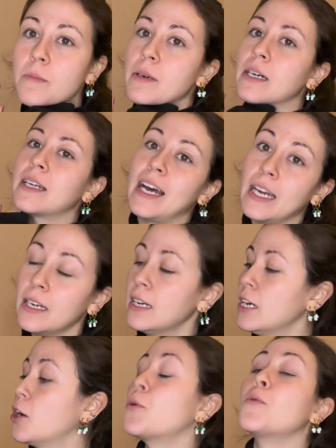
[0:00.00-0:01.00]
but I
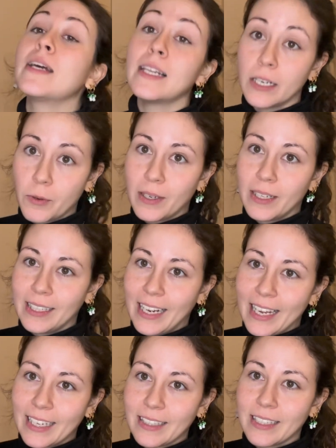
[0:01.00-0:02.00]
really, really
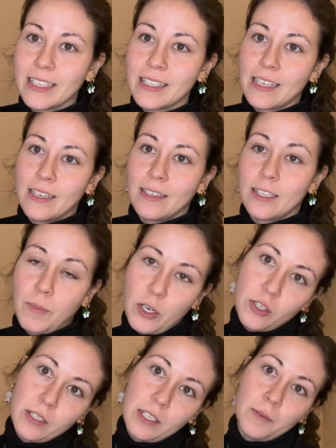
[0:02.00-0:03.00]
like this, and
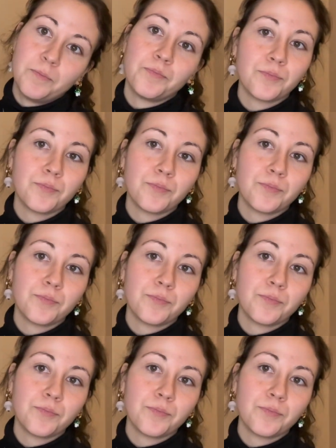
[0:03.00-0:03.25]
especially